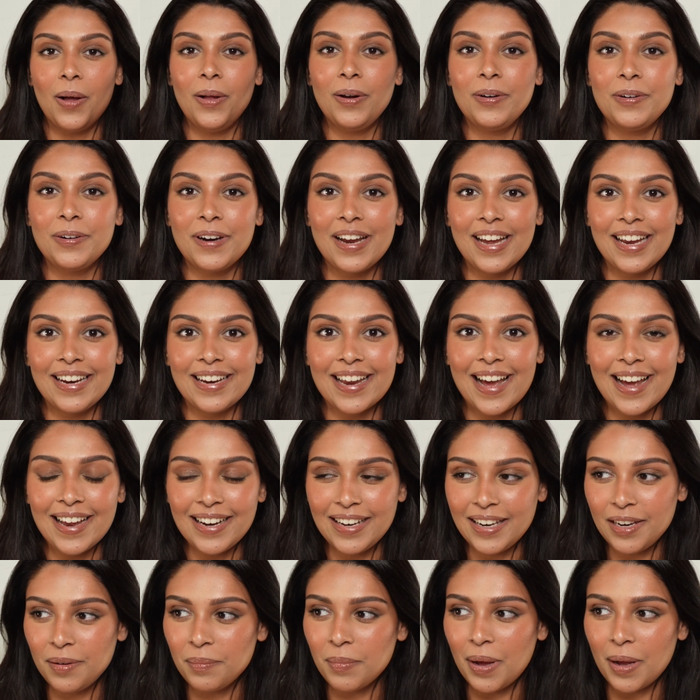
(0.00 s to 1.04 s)
Alright, I
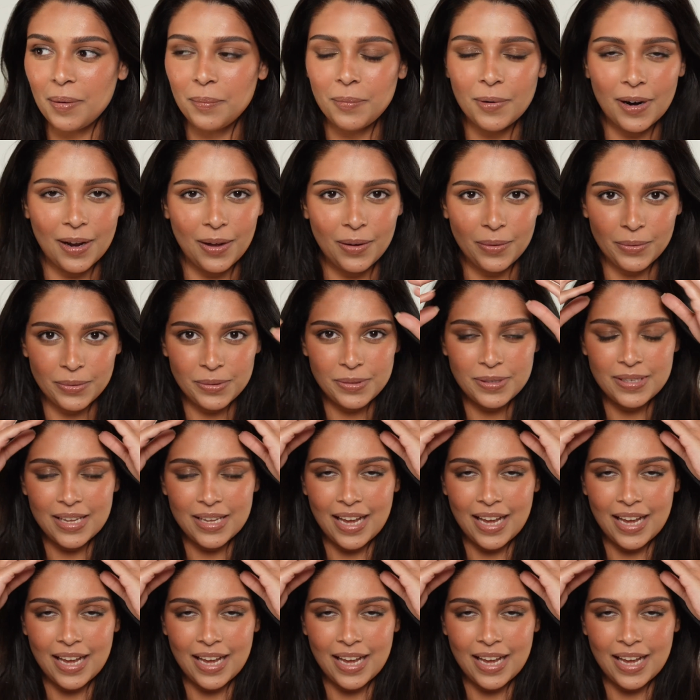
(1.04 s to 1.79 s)
did my brows.